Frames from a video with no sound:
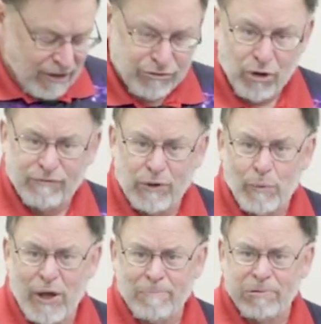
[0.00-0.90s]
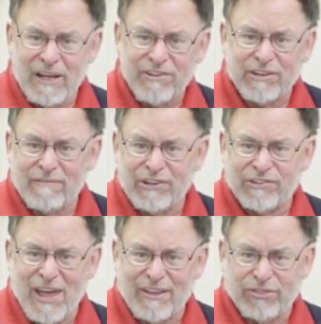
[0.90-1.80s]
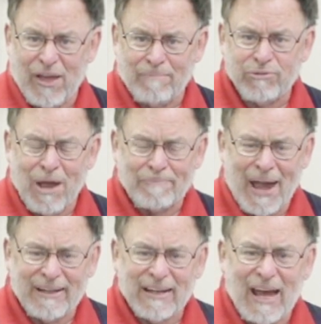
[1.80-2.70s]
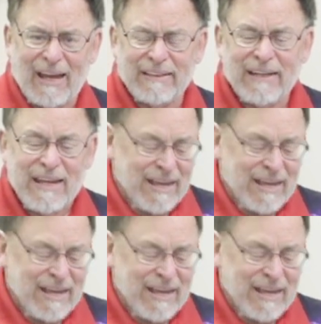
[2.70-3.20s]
So if you would, please give us that thumbs up icon